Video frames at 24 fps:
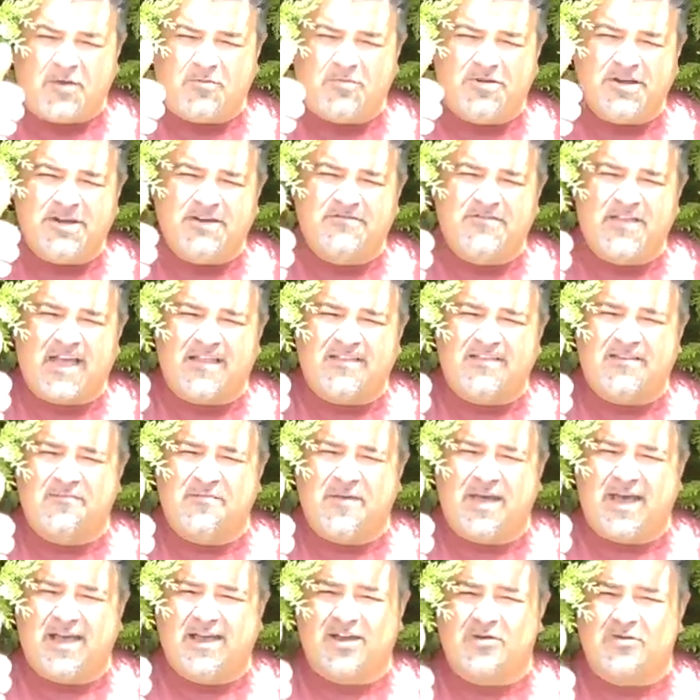will give that
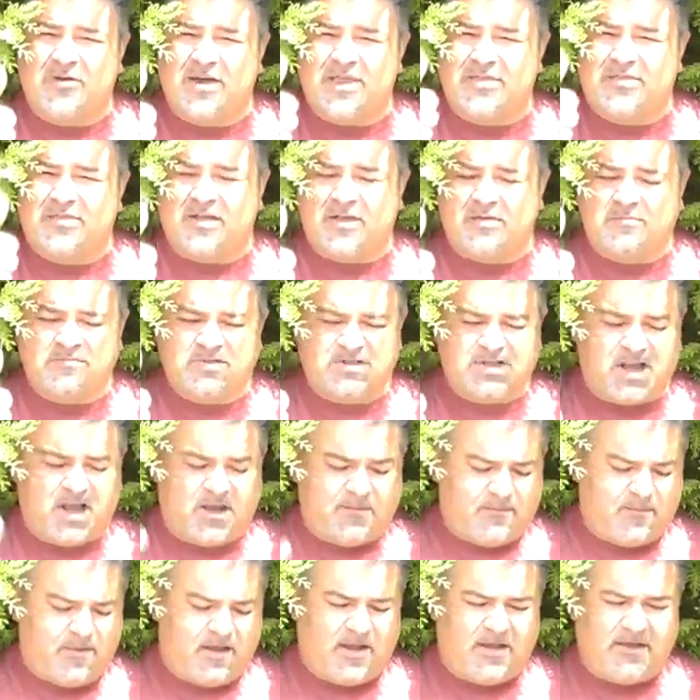tobacco a thumbs up.